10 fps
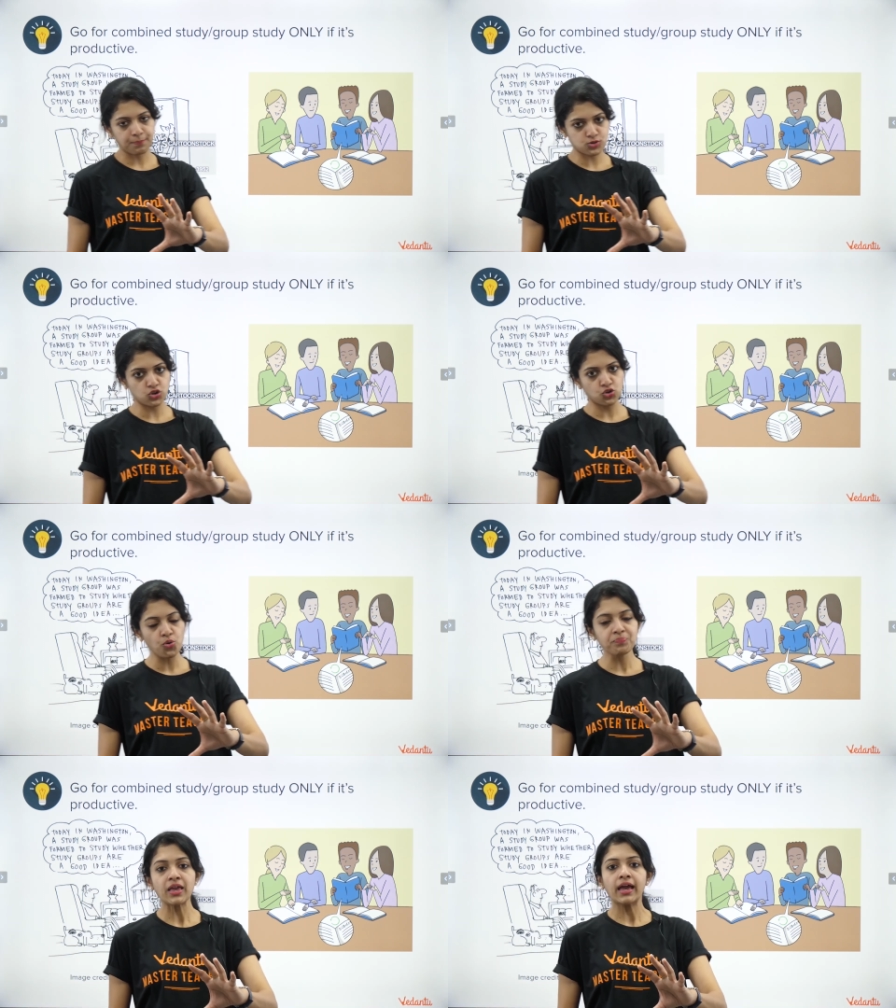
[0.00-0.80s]
up to
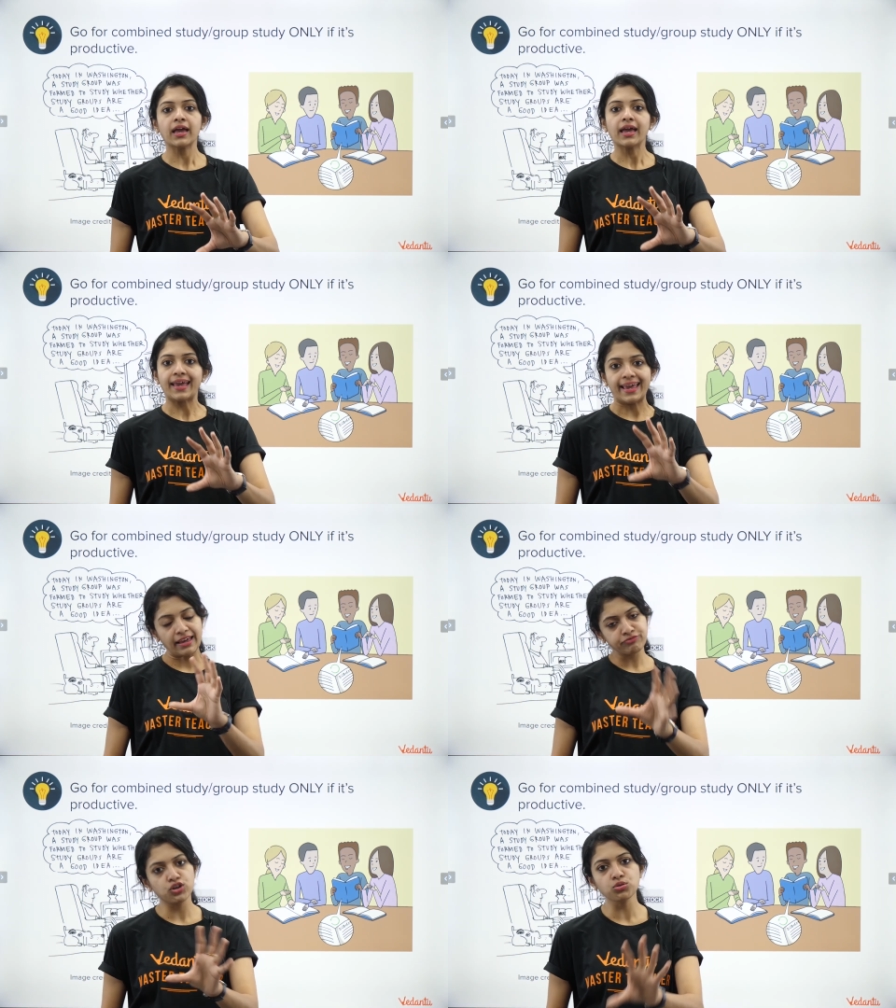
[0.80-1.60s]
you.
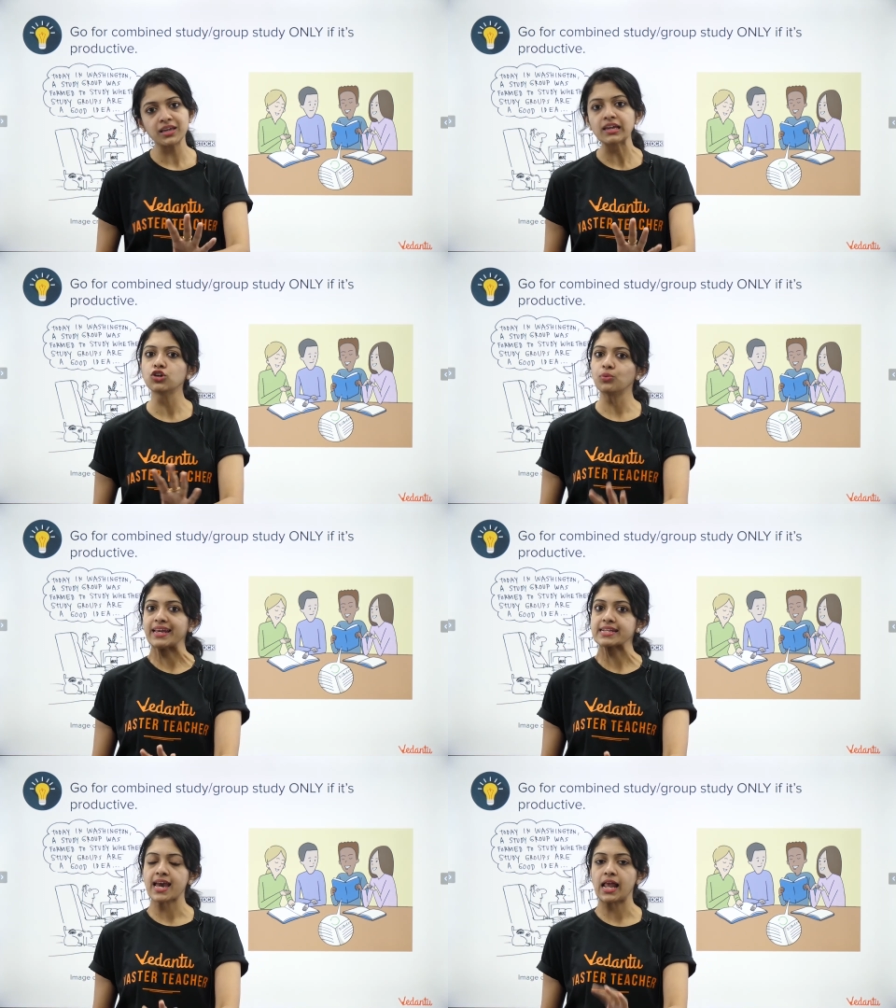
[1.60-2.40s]
If you think you
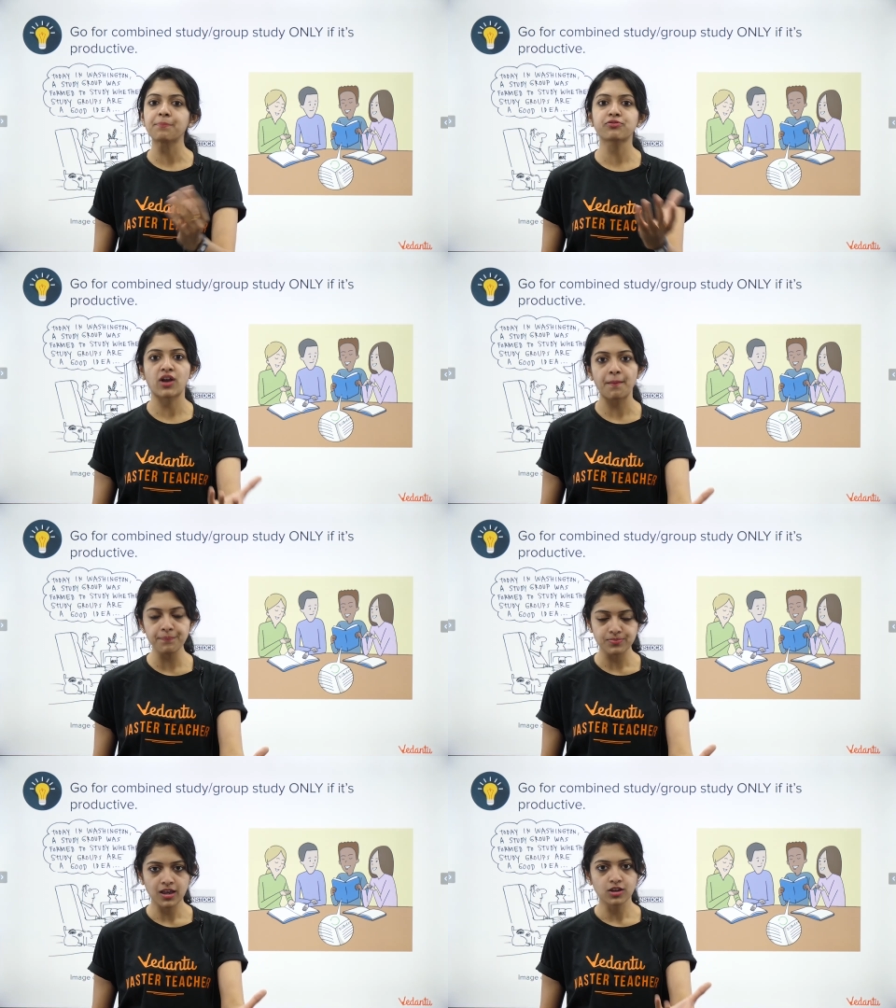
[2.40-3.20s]
need help
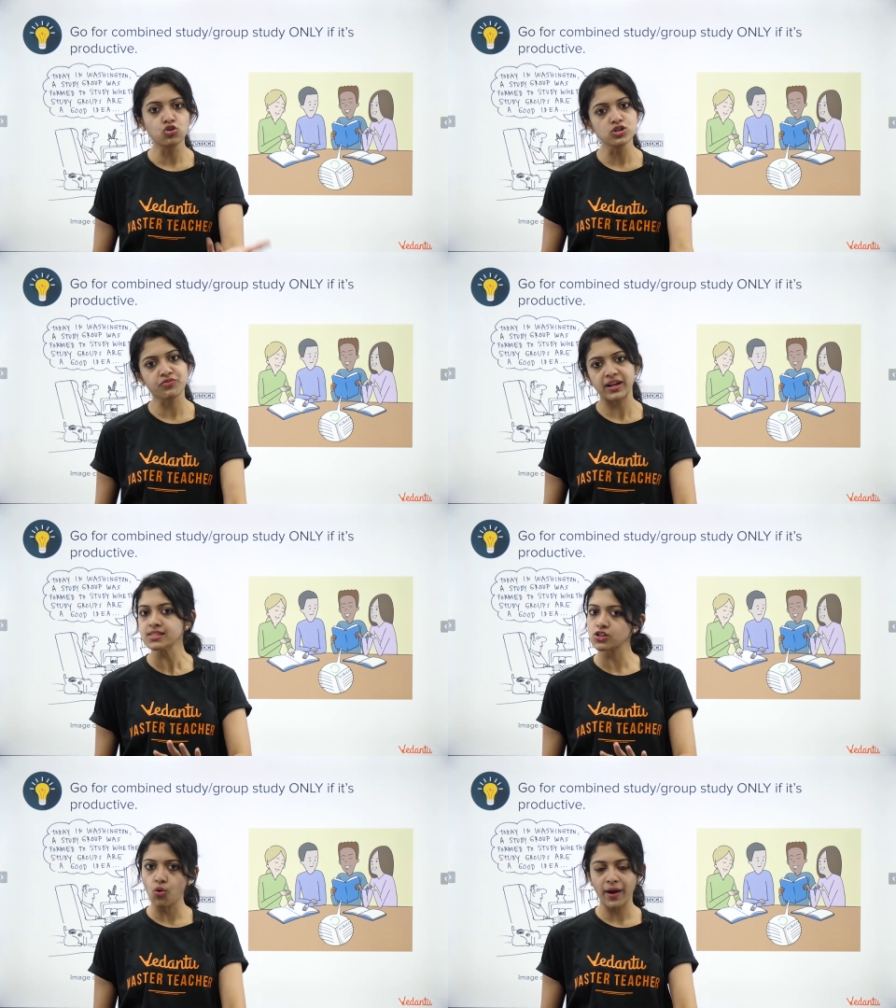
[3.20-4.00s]
from good
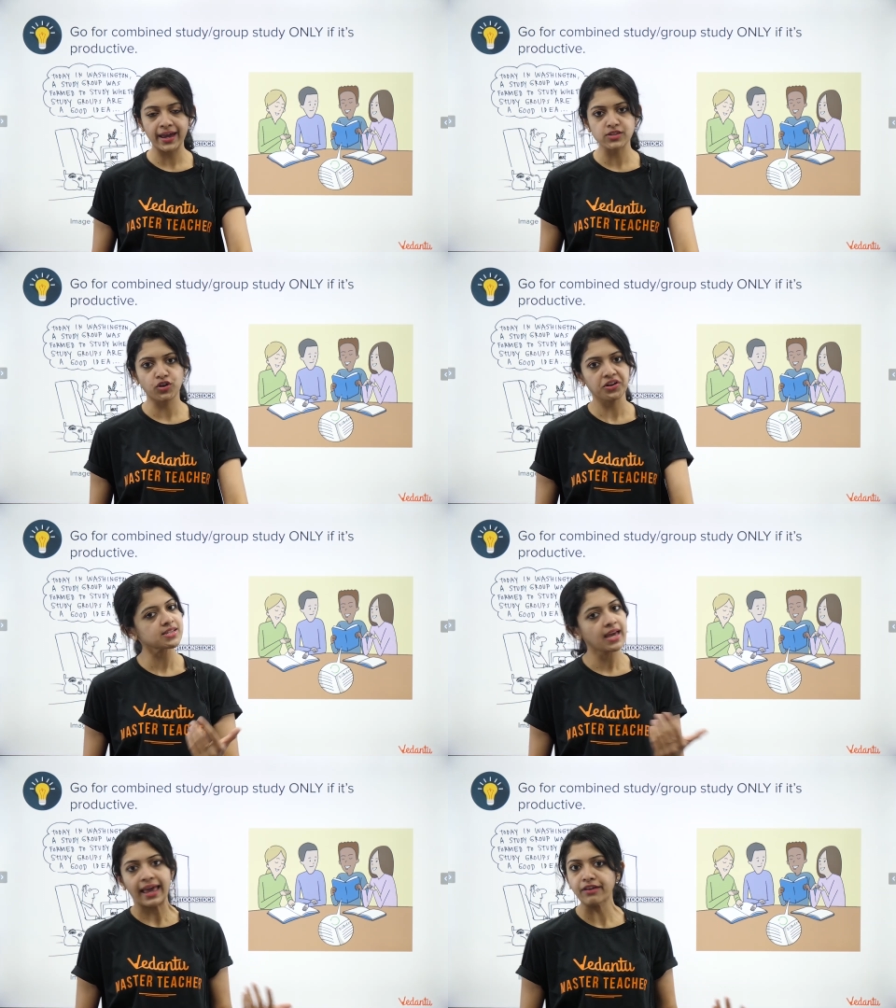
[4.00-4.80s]
friends, go ahead for
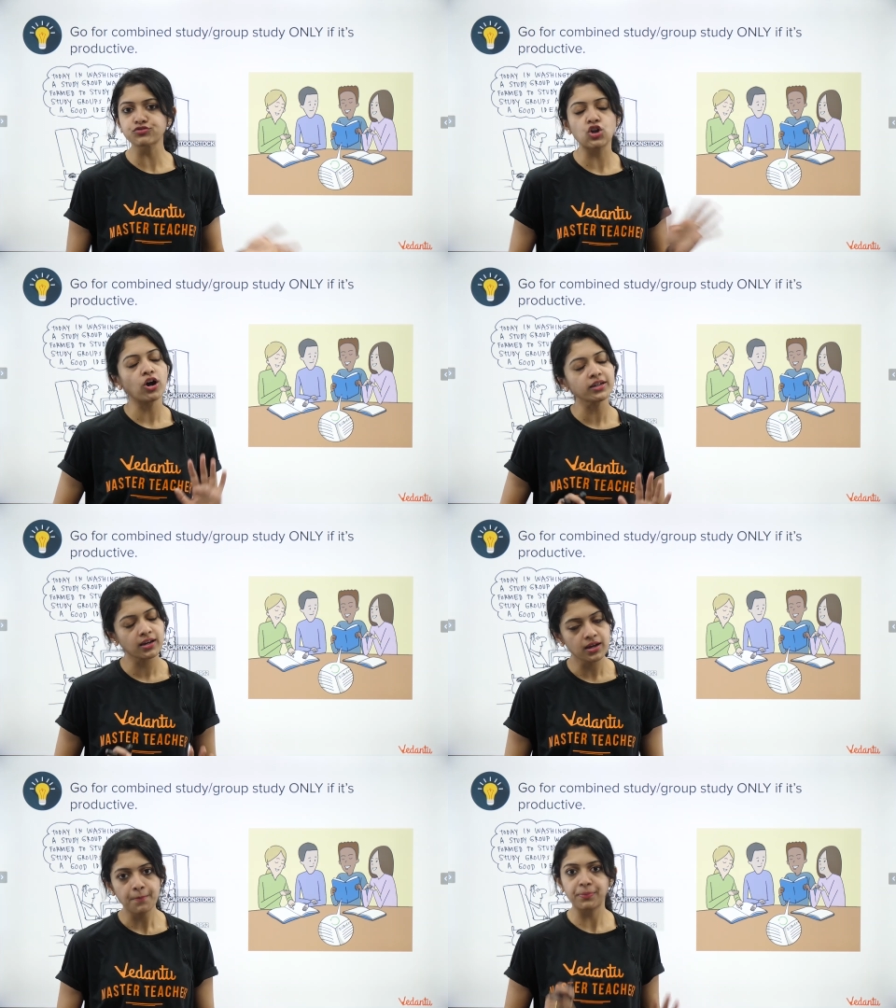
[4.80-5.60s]
it. If not,
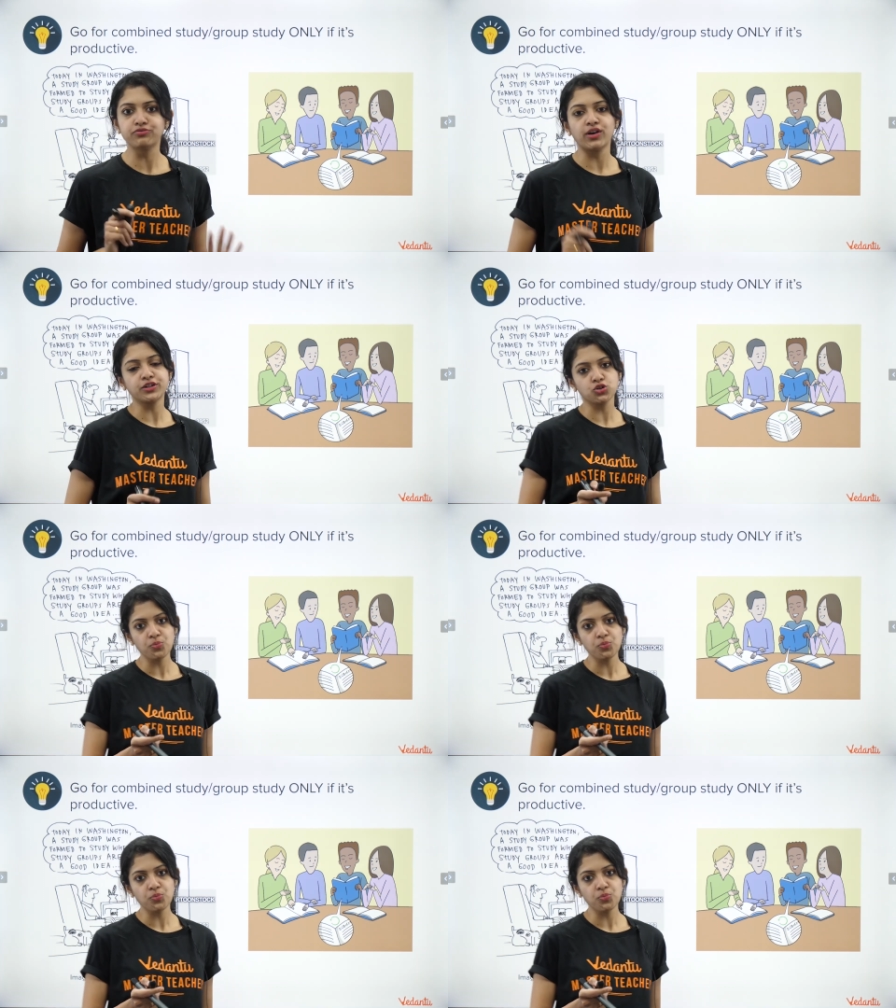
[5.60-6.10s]
prefer